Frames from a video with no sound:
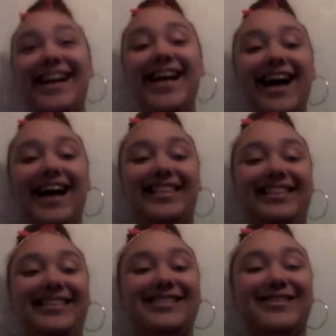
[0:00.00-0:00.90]
I think
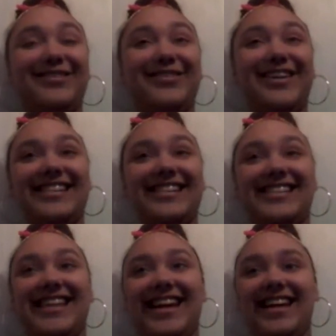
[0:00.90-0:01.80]
that's the weirdest
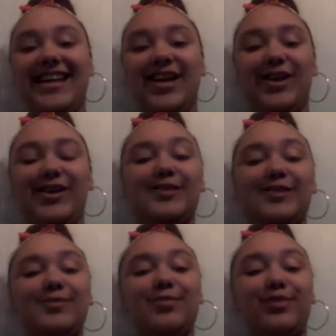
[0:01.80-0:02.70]
thing. You just
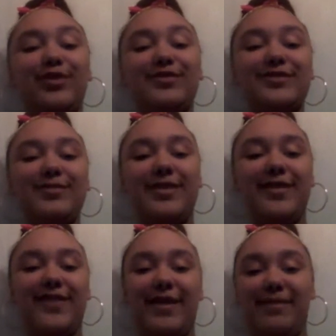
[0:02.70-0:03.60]
proved to be
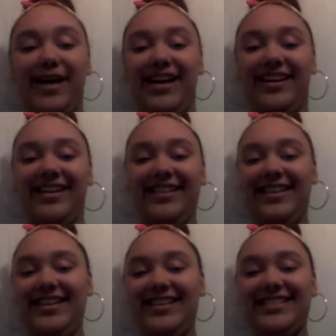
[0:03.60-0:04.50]
a vampire.
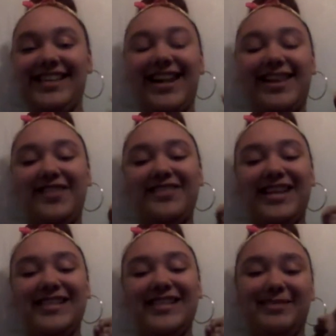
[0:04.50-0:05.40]
Said I love
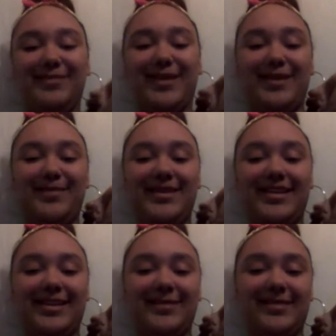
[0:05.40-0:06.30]
tasting blood, but
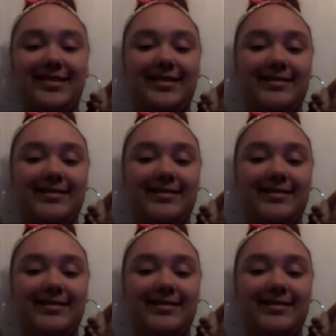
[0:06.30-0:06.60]
not that much.